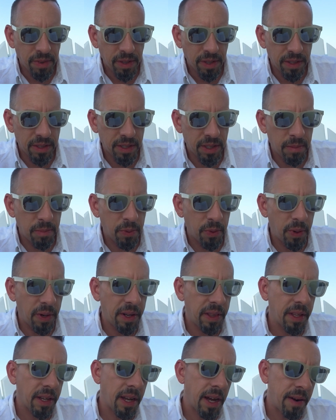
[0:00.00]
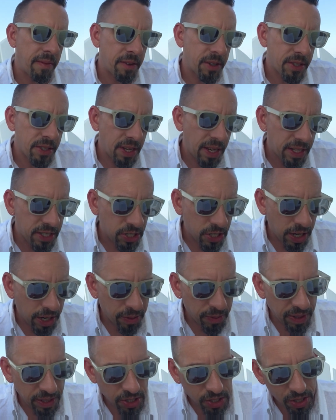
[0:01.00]
At some point in the conversation, I
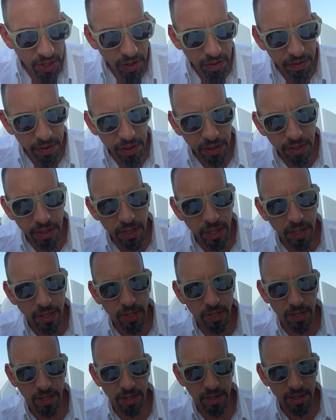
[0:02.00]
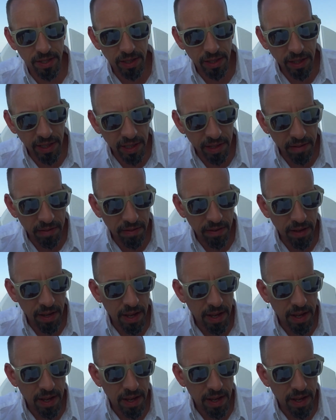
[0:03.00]
reached over and touched his sleeve.